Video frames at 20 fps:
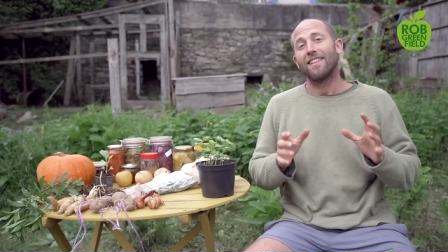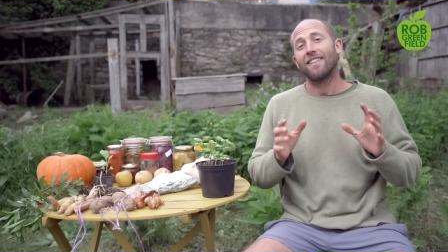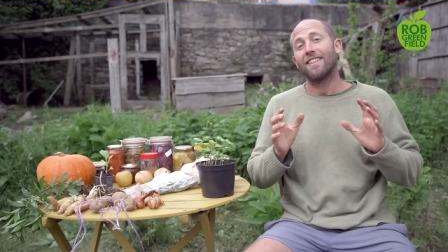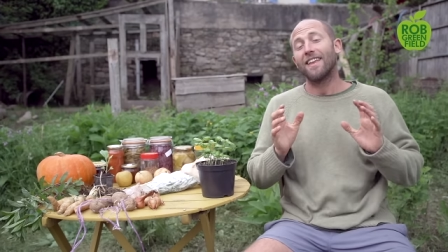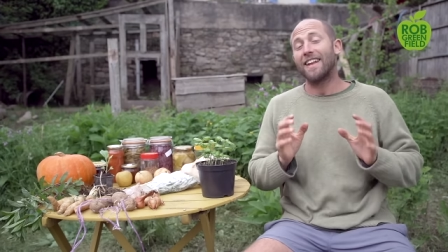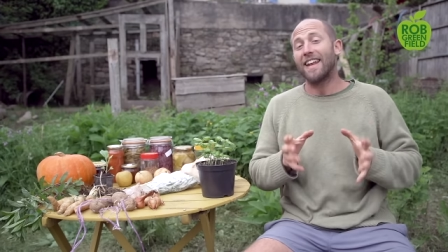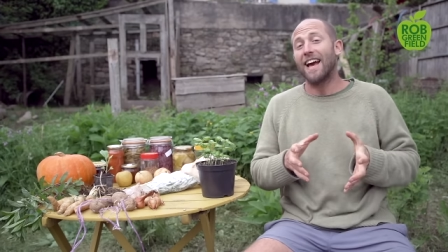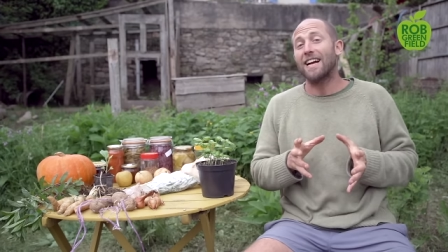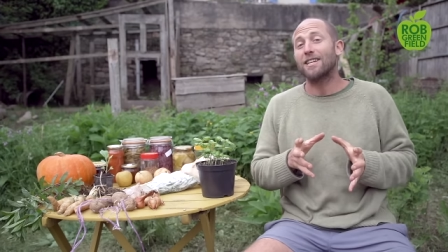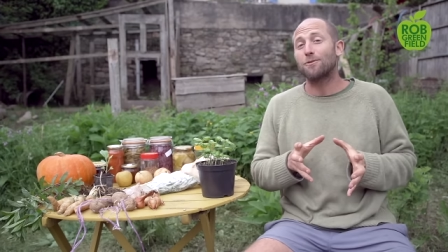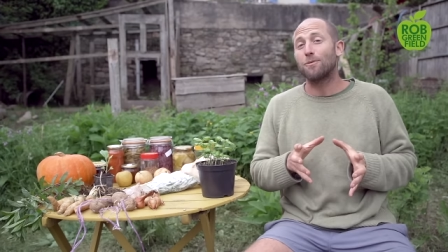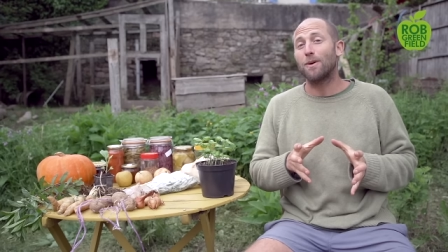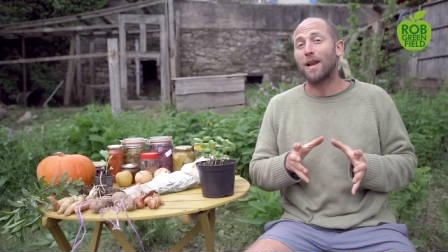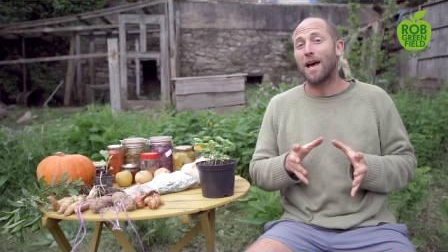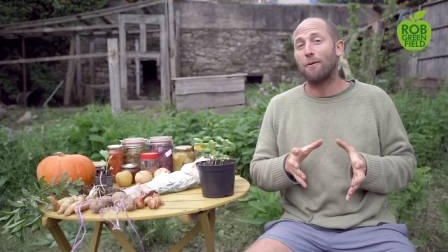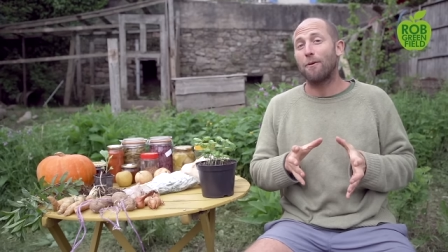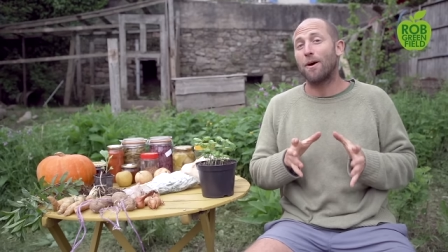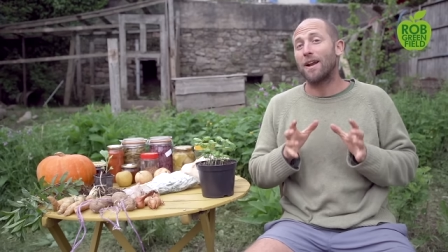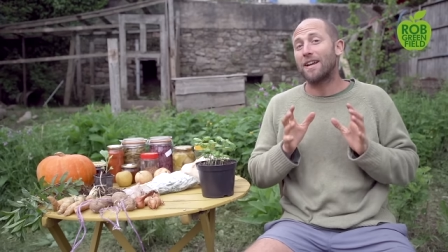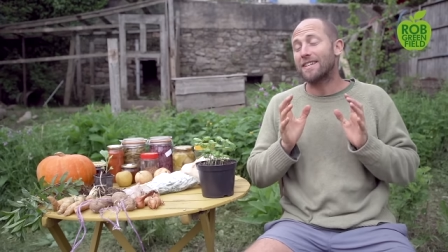The next one
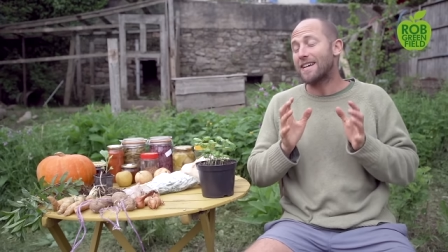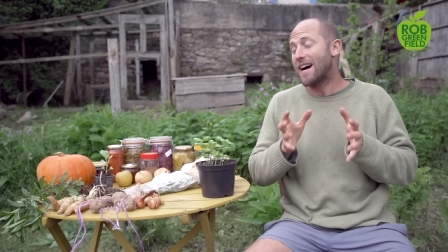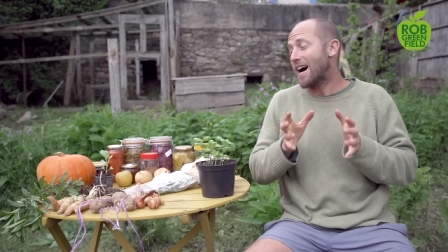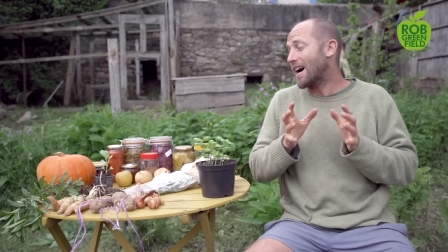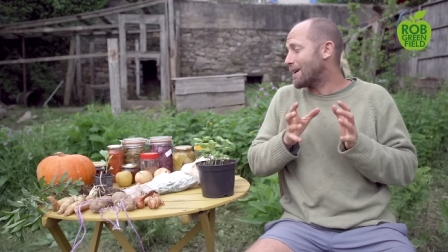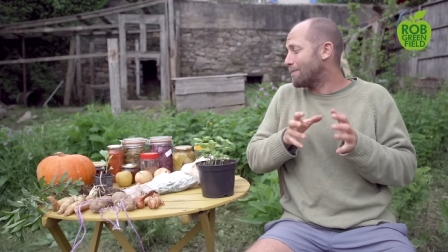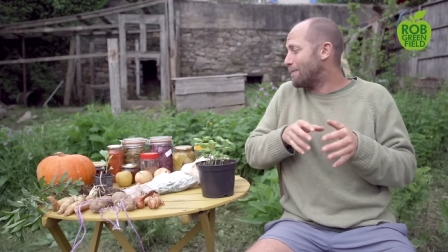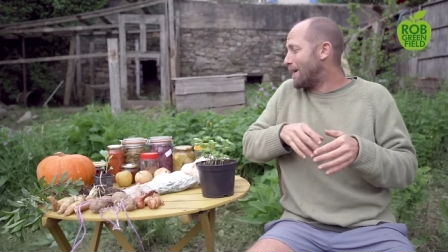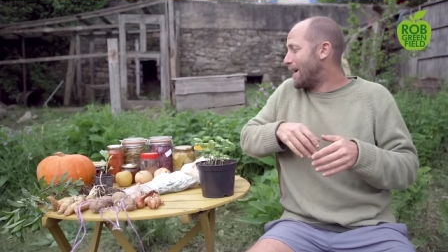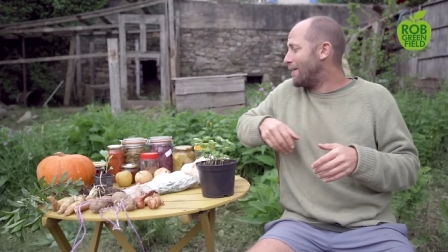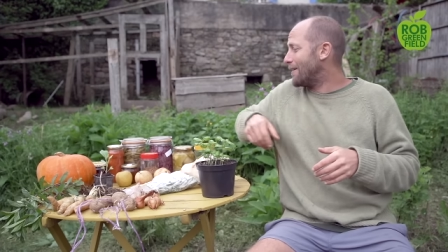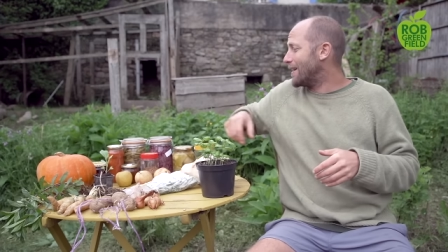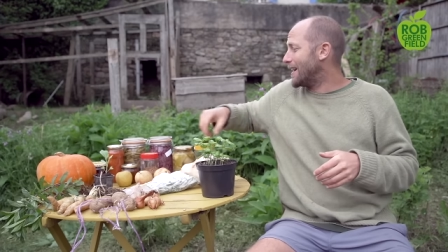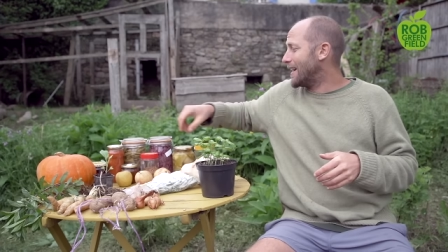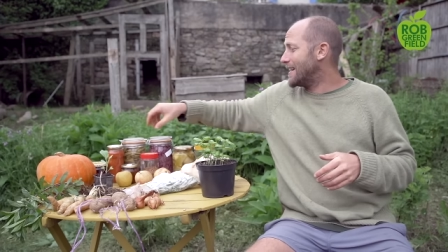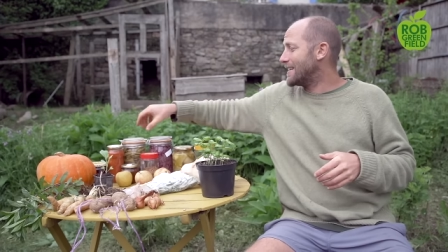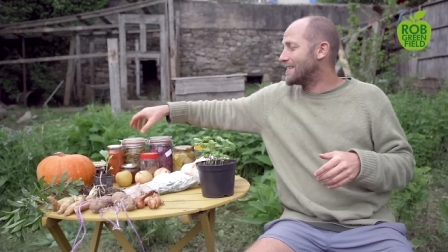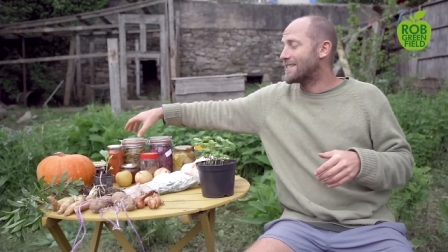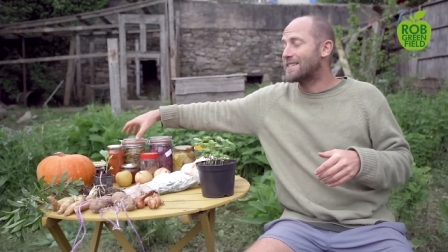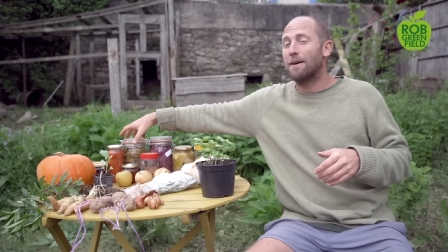I want to talk about
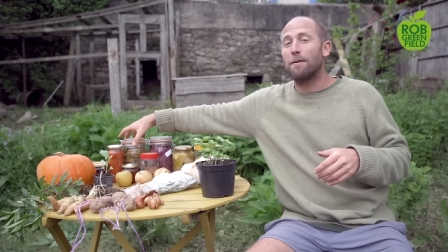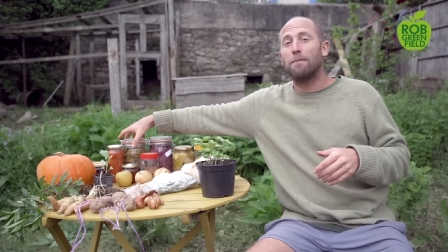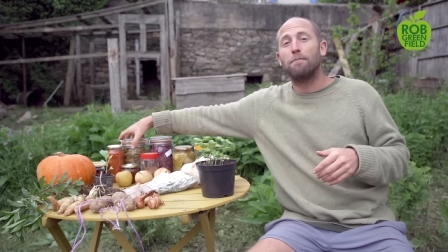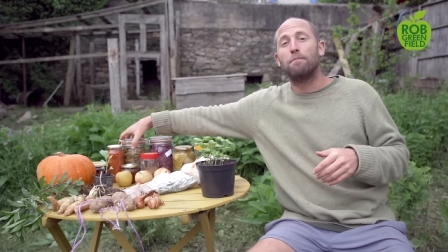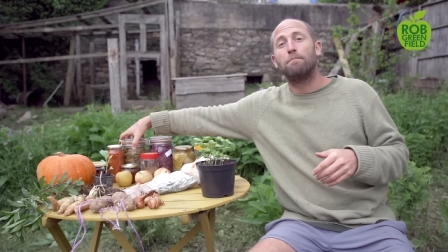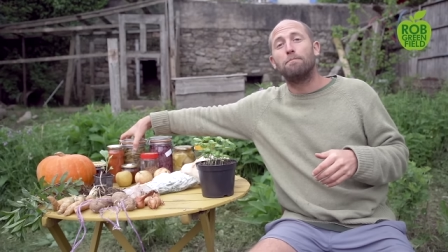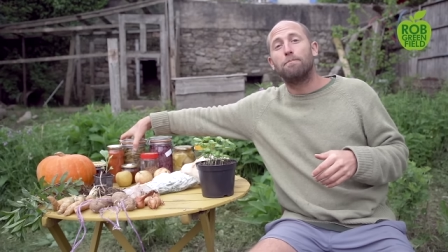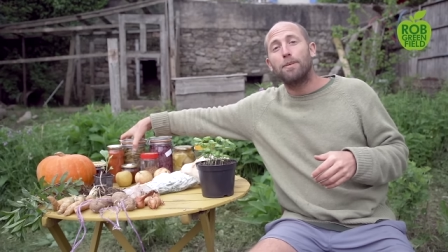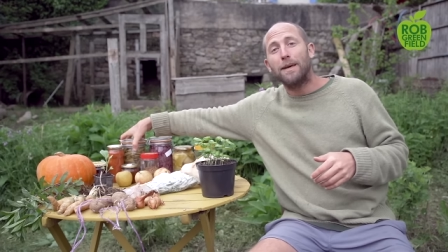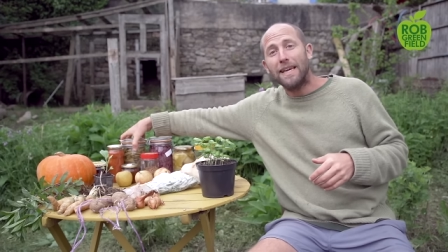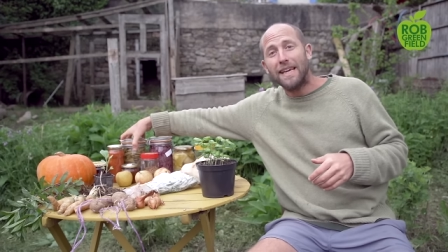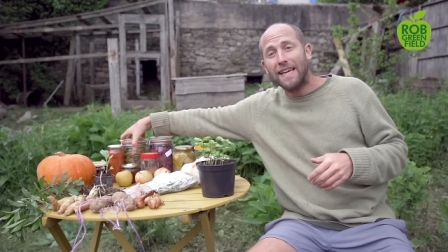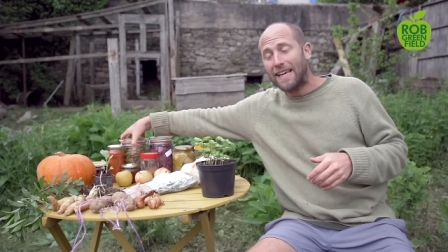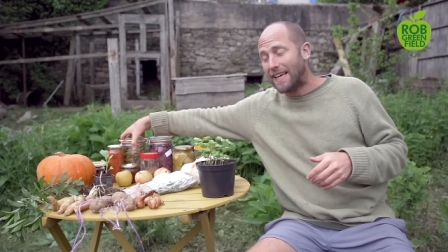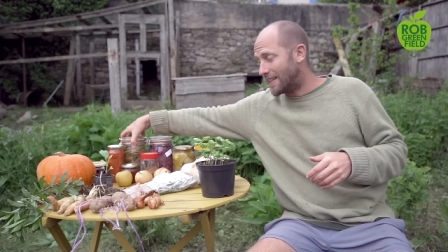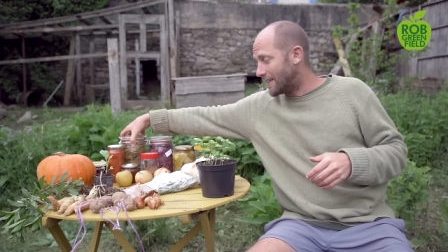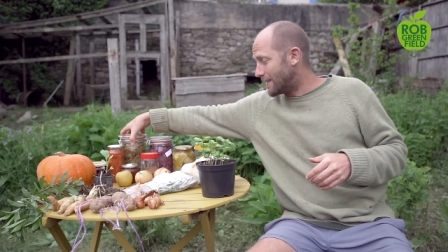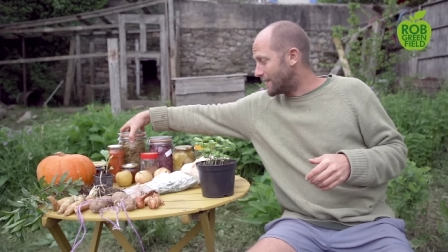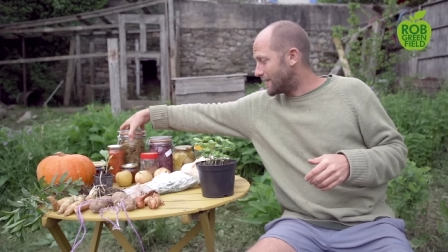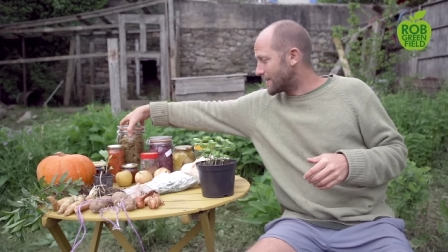is
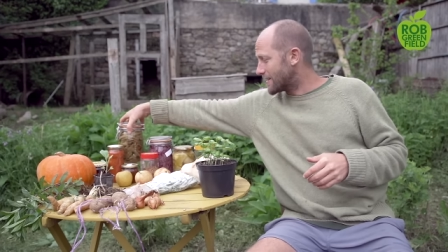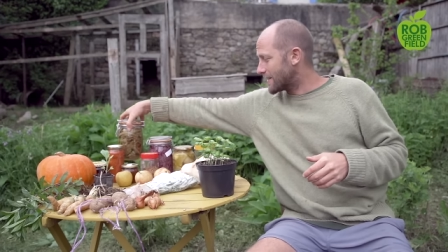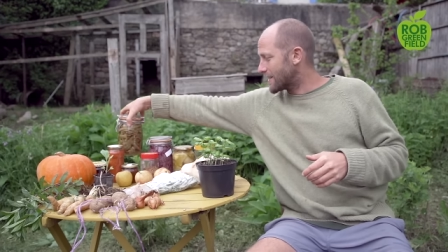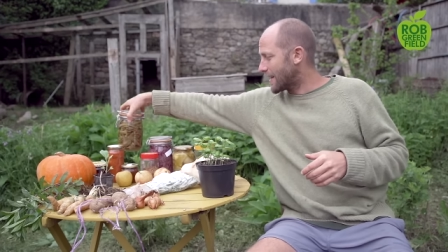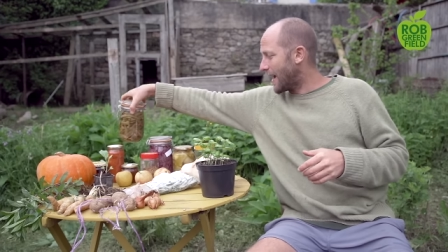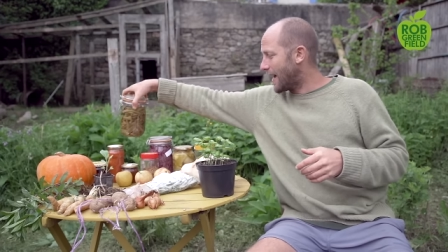beans.